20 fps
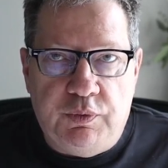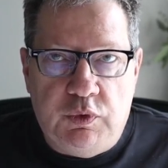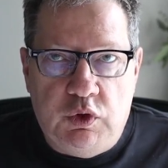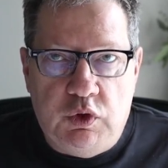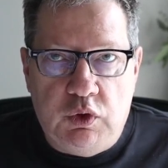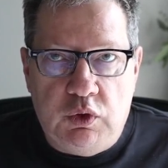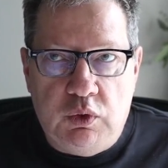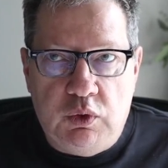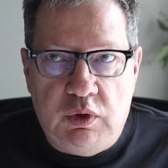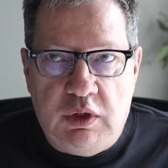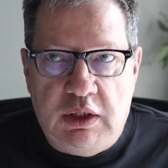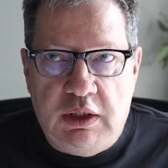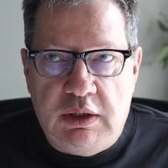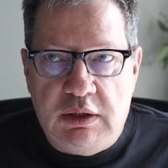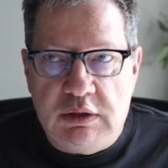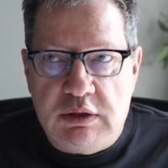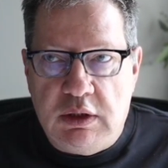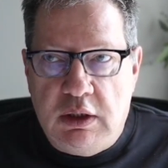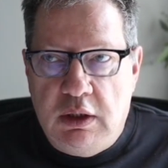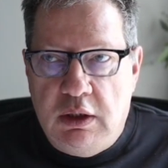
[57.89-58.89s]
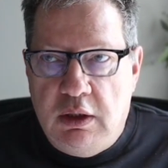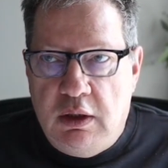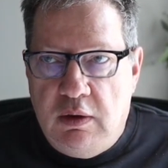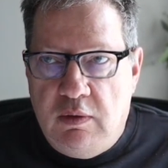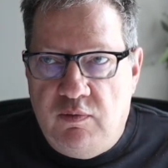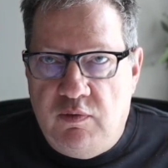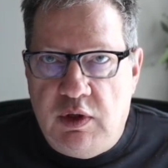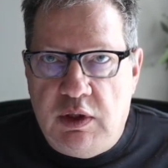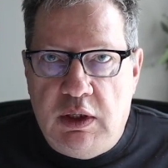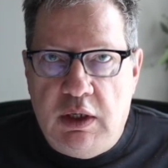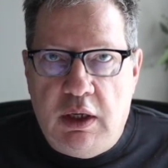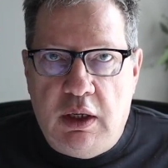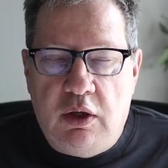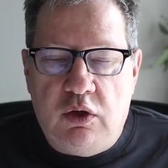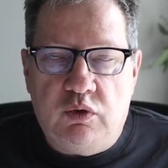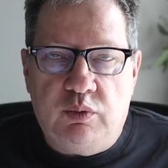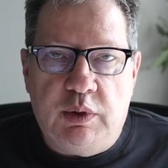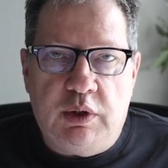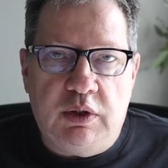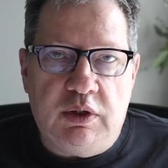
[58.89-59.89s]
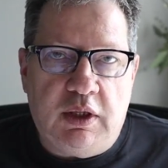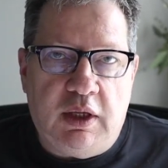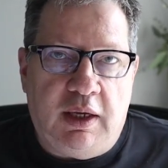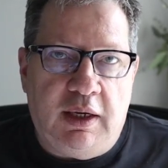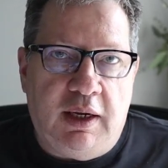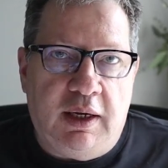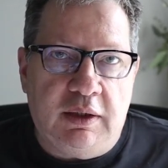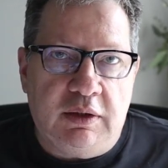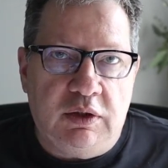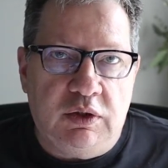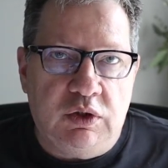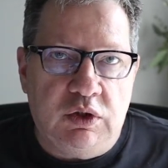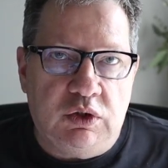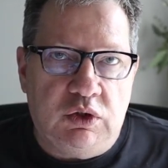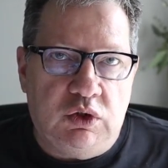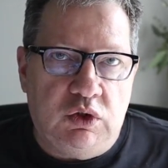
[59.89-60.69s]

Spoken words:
do these videos because I like to just